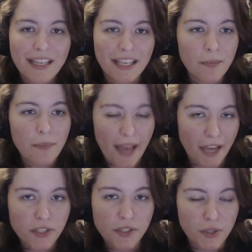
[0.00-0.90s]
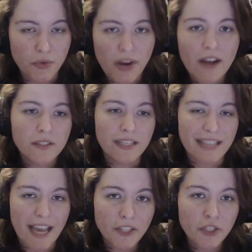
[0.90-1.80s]
Keep extras around. So
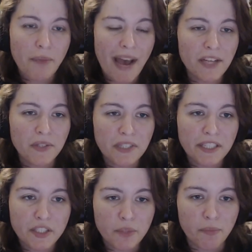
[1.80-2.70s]
that's extra batteries,